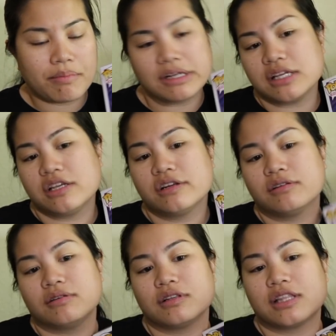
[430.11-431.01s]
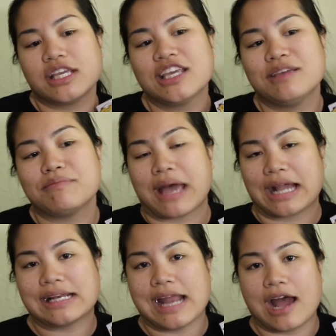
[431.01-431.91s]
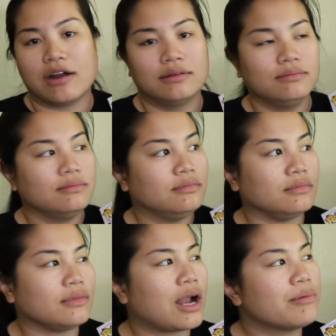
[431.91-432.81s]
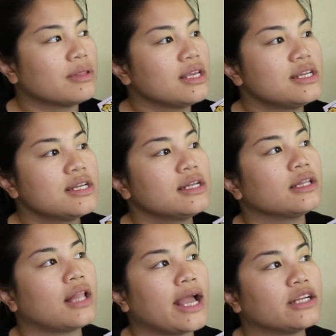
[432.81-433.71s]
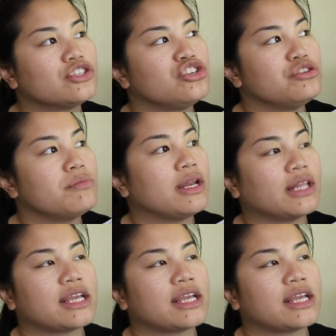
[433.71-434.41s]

But, you know, thinking back now, I really didn't like too many...